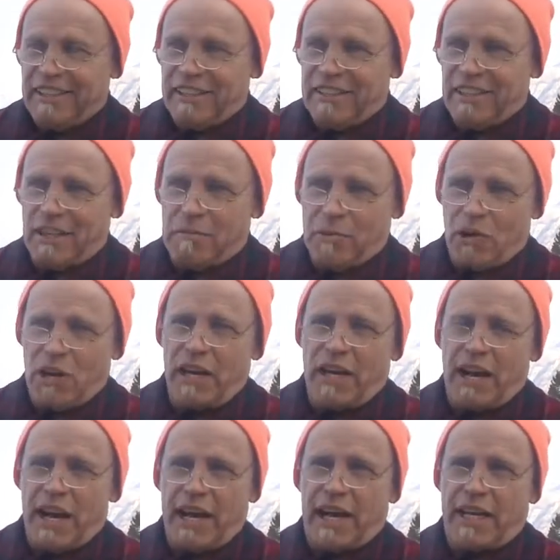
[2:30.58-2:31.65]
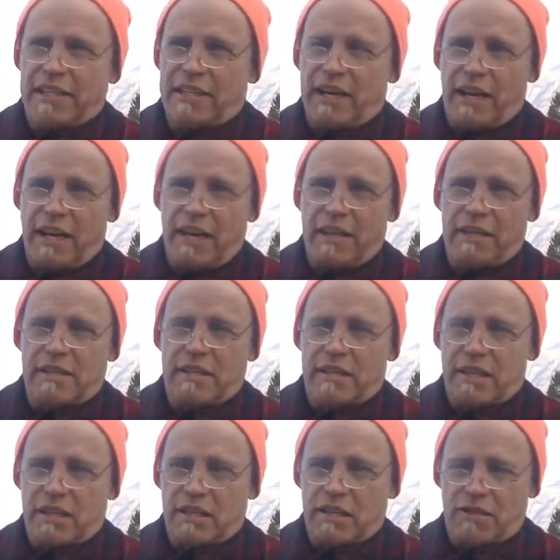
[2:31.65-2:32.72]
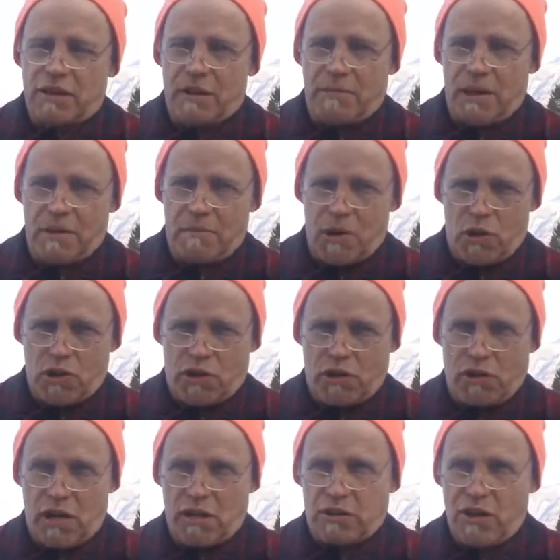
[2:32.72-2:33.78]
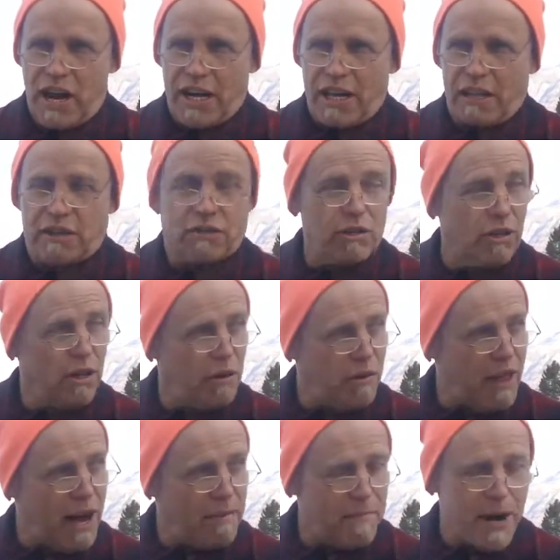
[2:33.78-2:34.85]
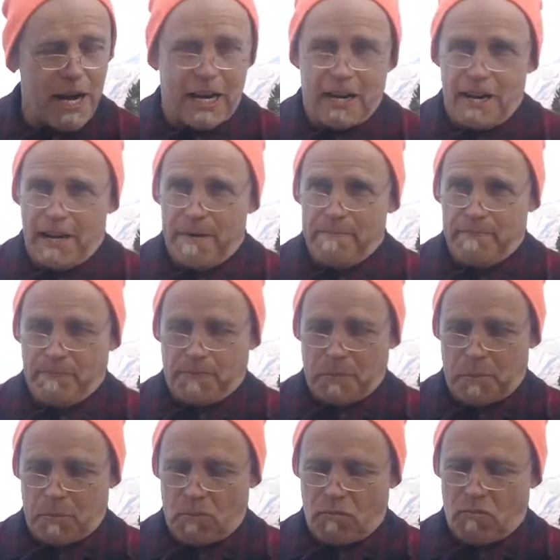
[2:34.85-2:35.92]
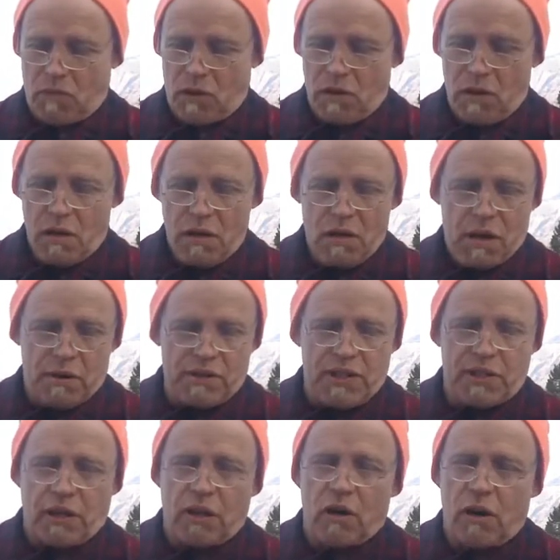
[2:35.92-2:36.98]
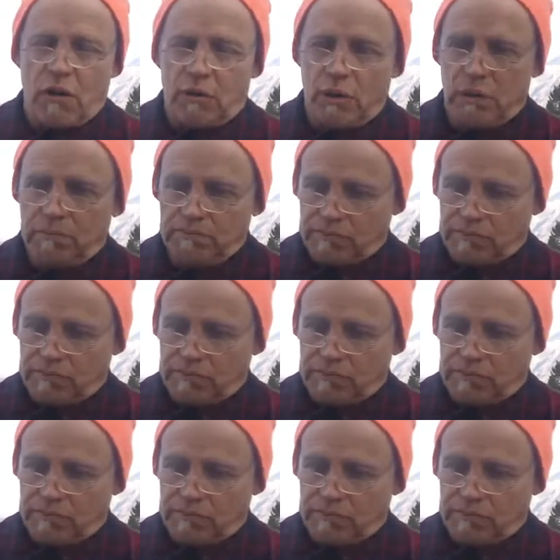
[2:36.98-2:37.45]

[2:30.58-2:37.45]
Oh boy, and I gotta tell you, this is extremely emotional. I'll try to get through it without breaking up. I was in the courtroom.